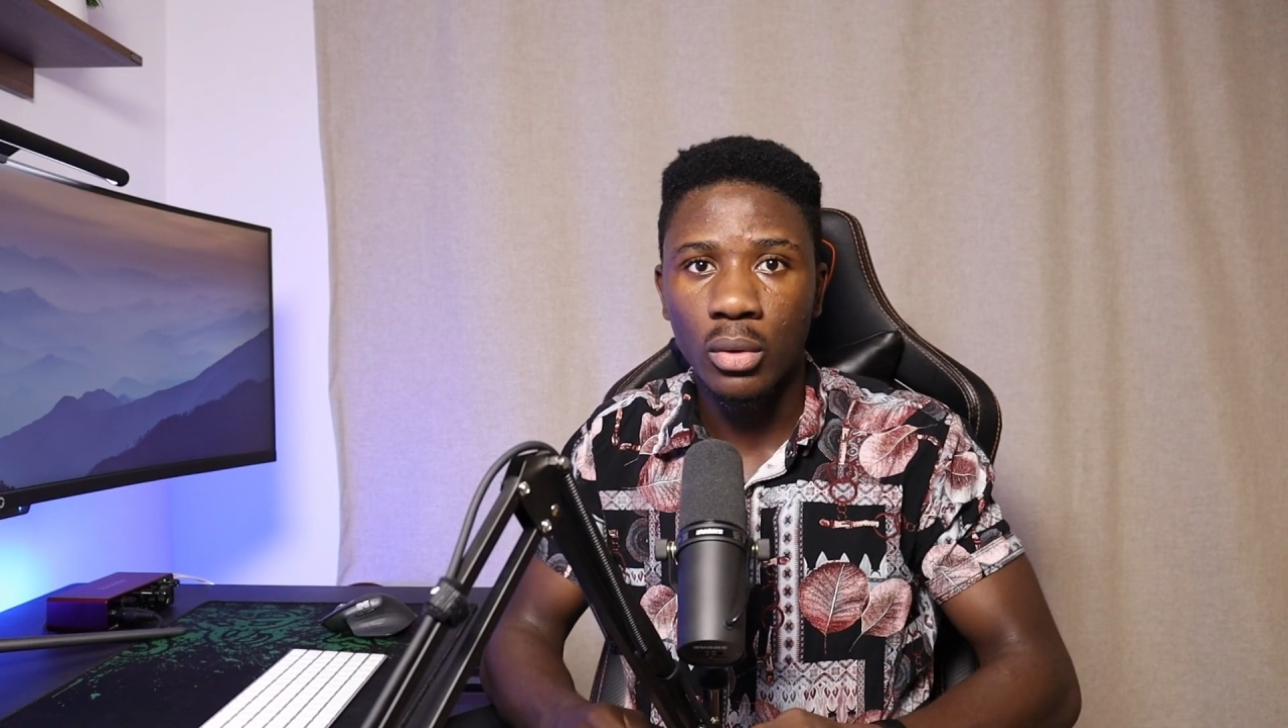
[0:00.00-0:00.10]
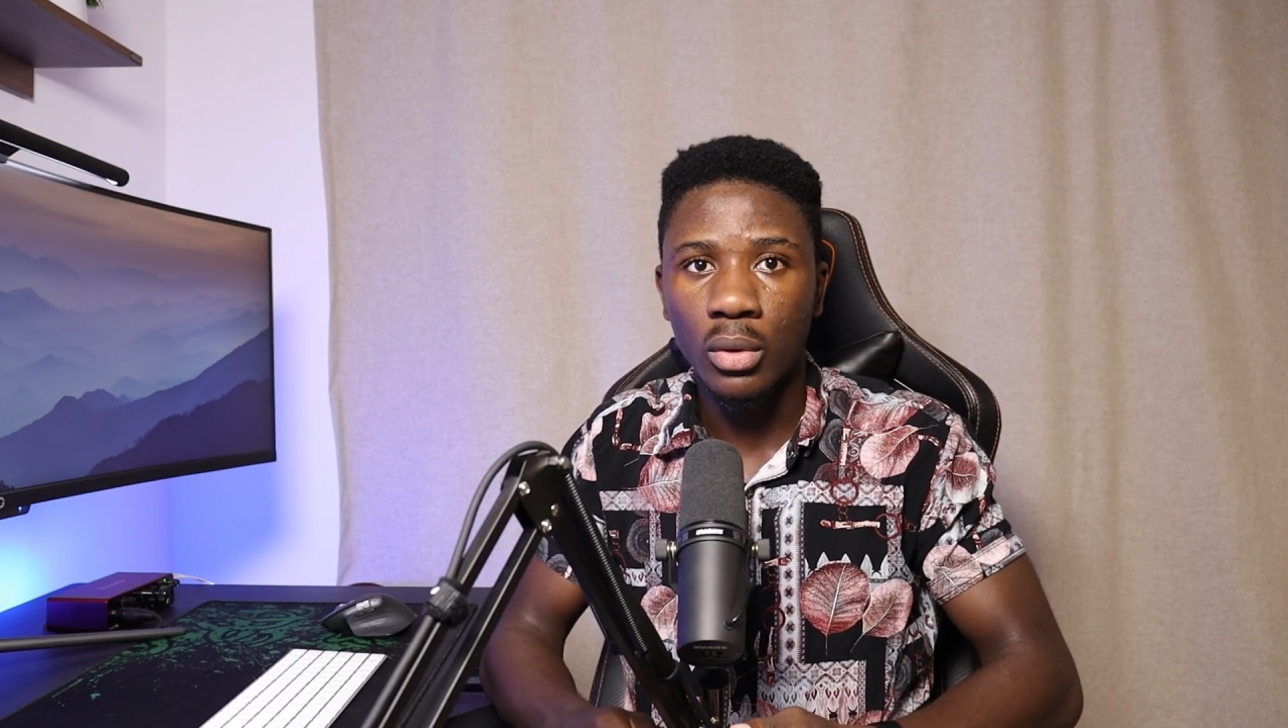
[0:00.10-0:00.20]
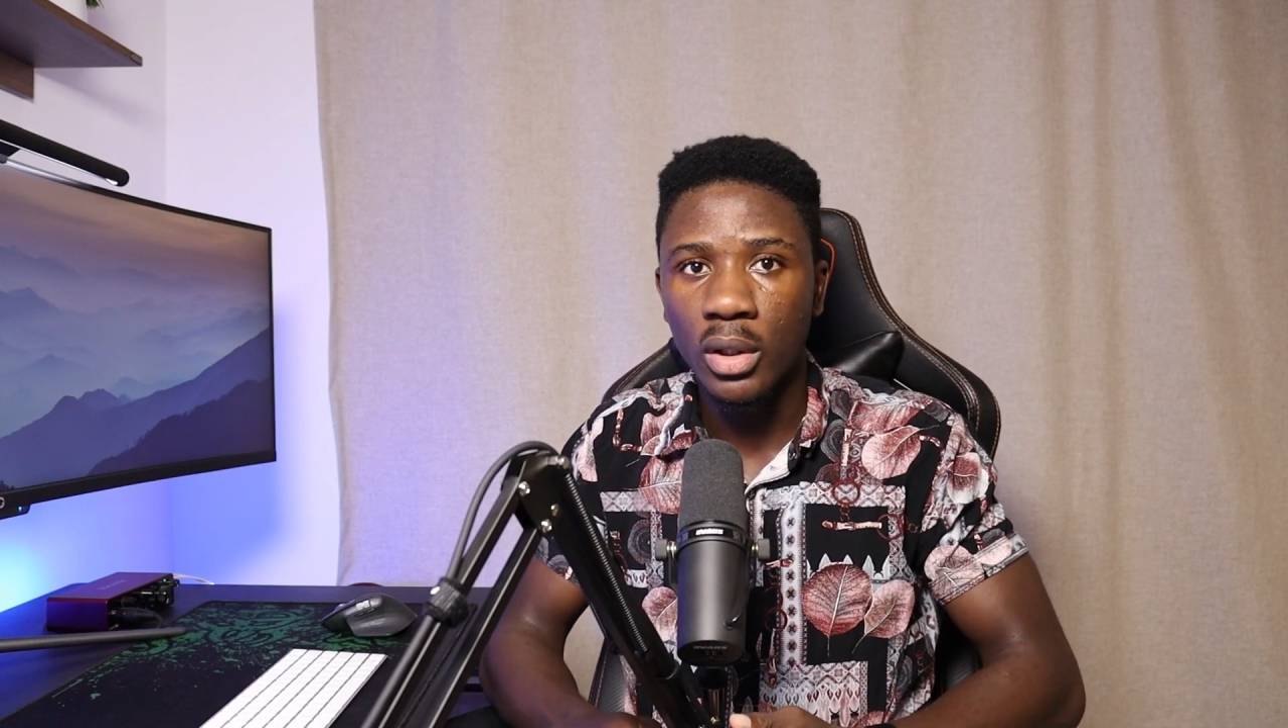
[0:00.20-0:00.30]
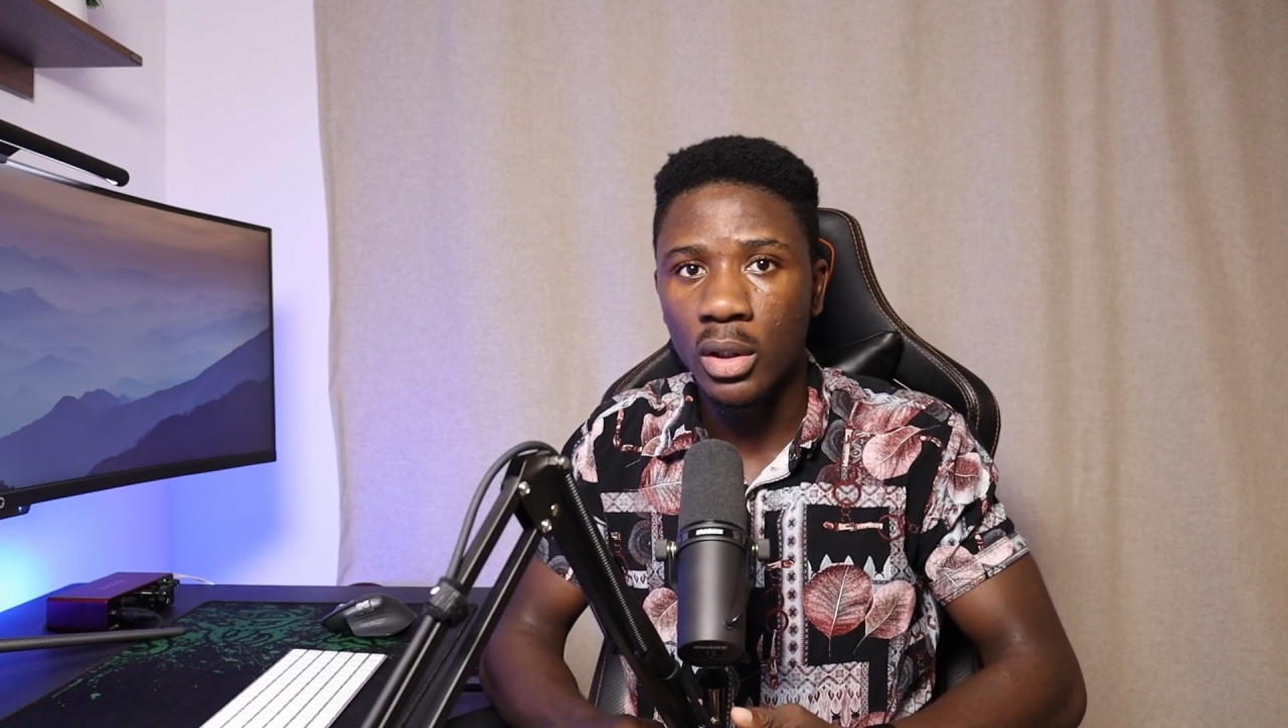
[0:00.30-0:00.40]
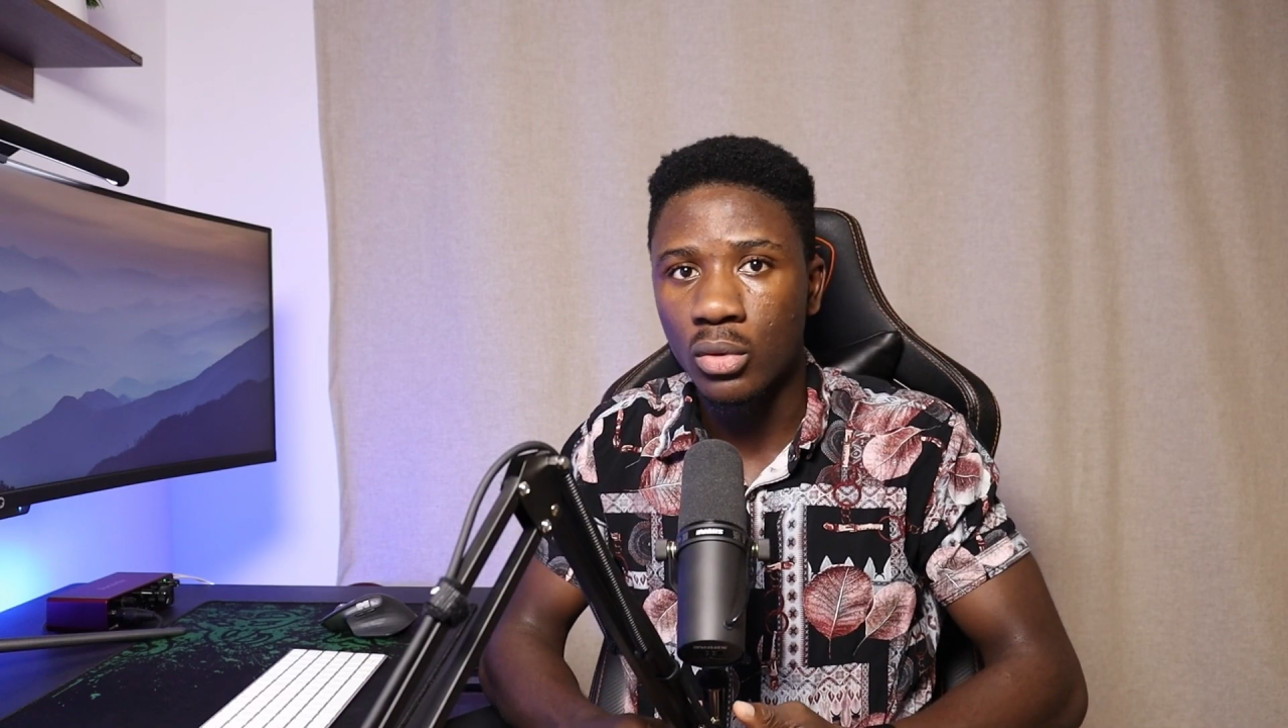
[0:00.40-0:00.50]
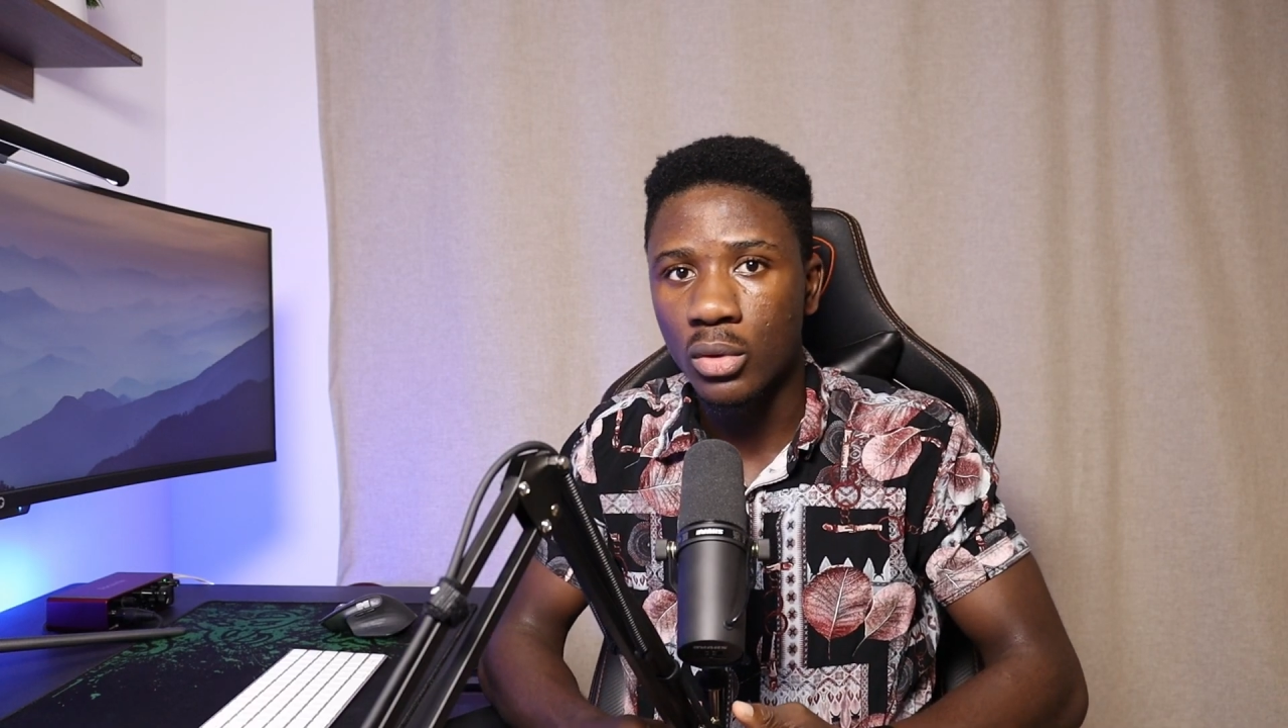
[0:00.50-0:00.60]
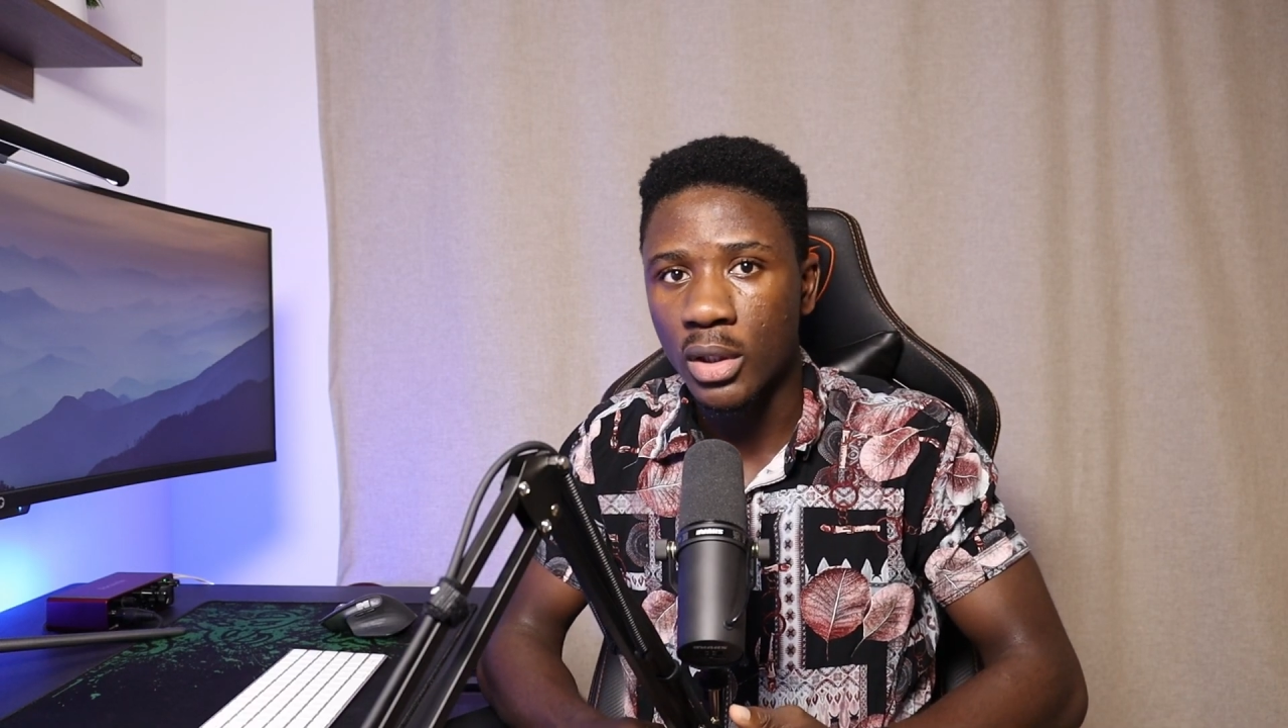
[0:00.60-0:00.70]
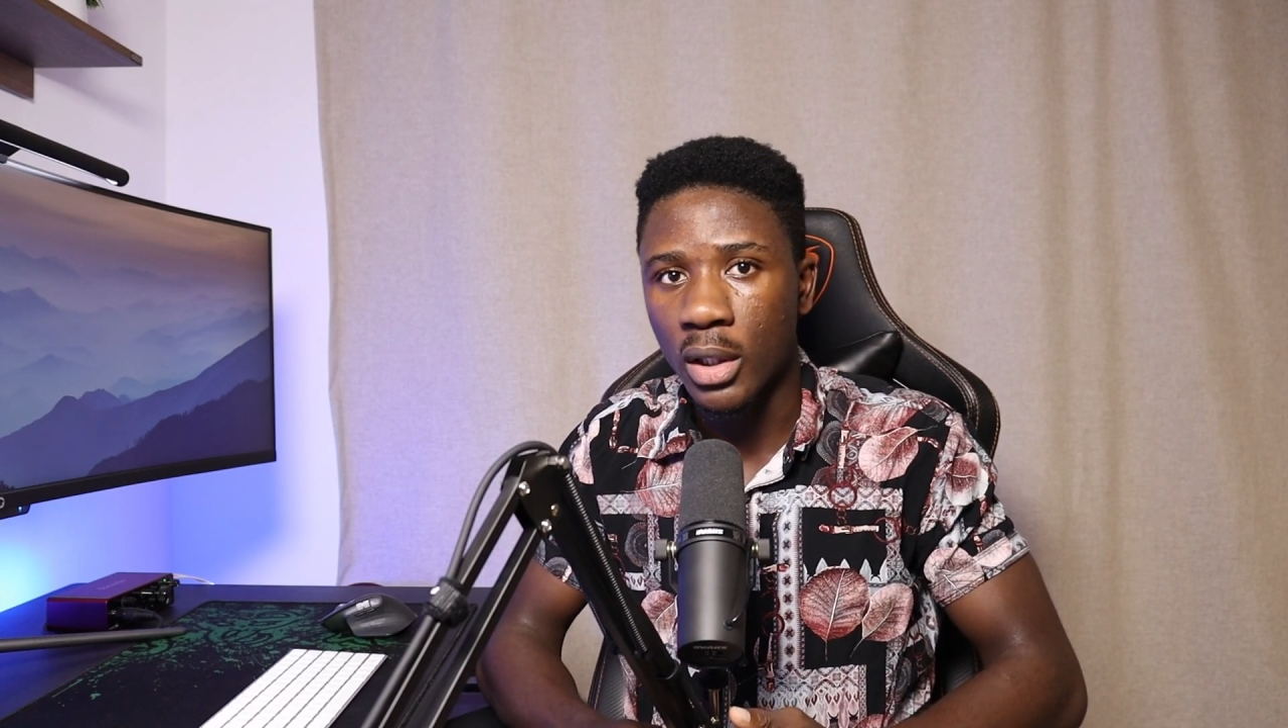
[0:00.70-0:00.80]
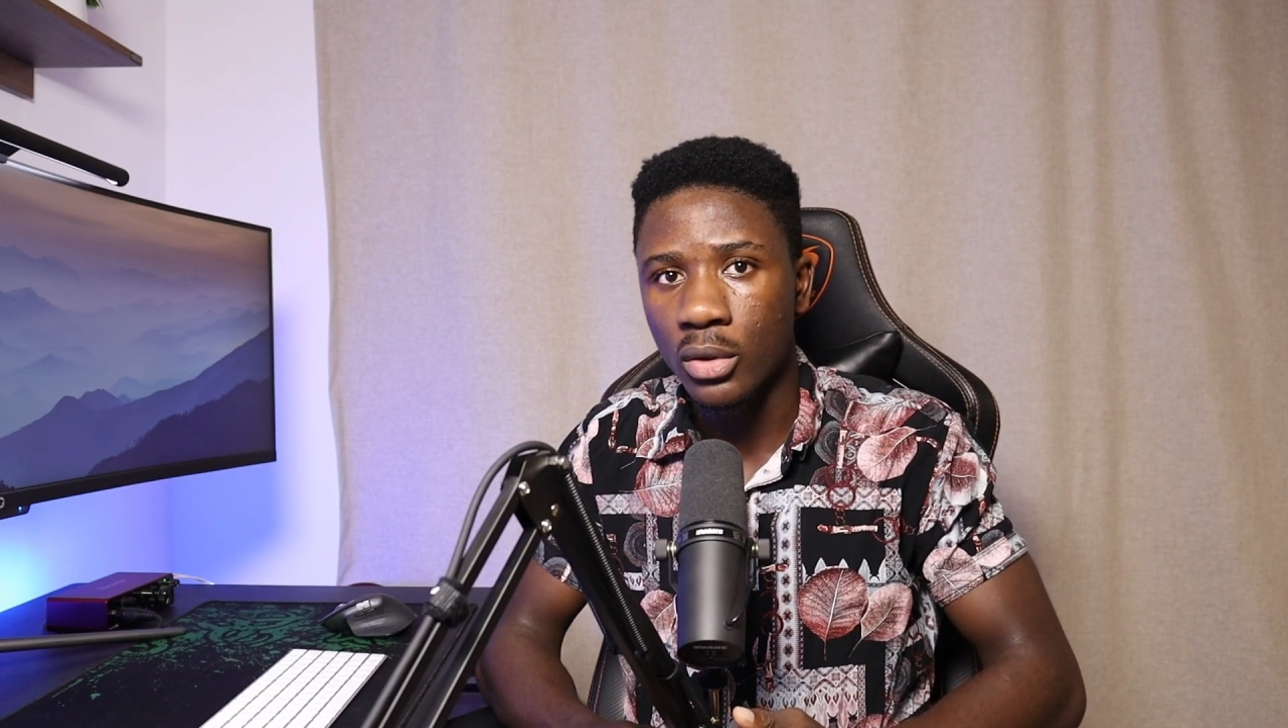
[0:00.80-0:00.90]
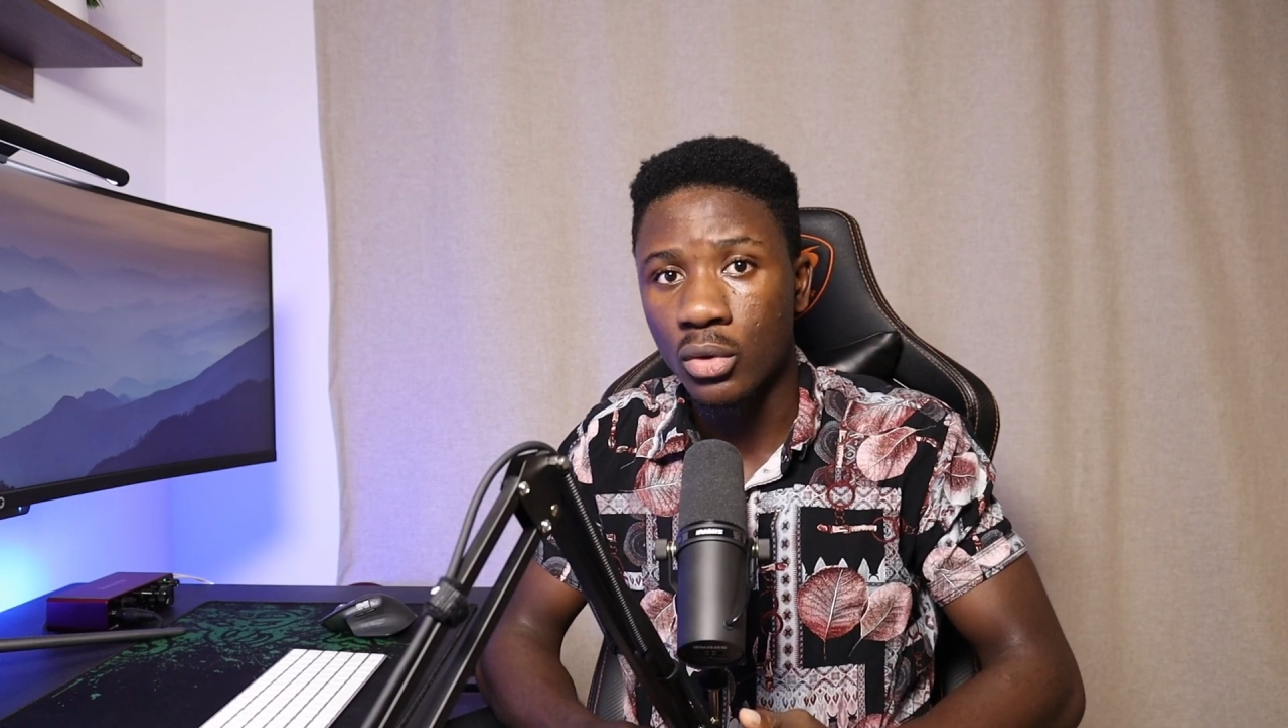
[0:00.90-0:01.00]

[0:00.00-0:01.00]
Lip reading: coding enthusiasts.